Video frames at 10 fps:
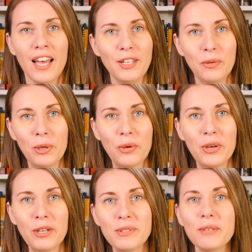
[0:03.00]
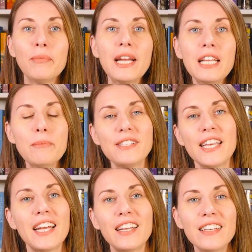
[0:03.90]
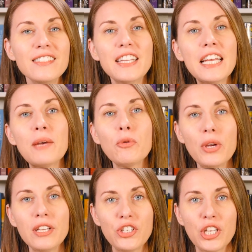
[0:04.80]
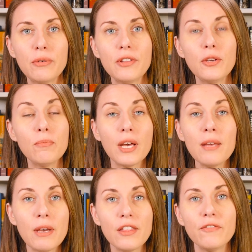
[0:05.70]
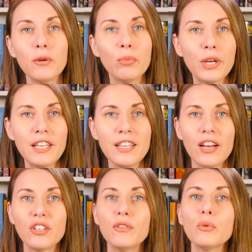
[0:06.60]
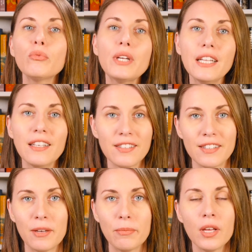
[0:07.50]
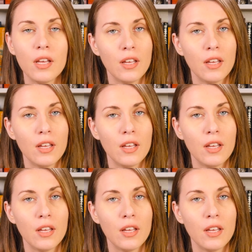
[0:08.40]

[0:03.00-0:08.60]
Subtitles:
Hello bookworms, my name is Hannah. Today I'm going to share with you my method for breaking out of a reading slump.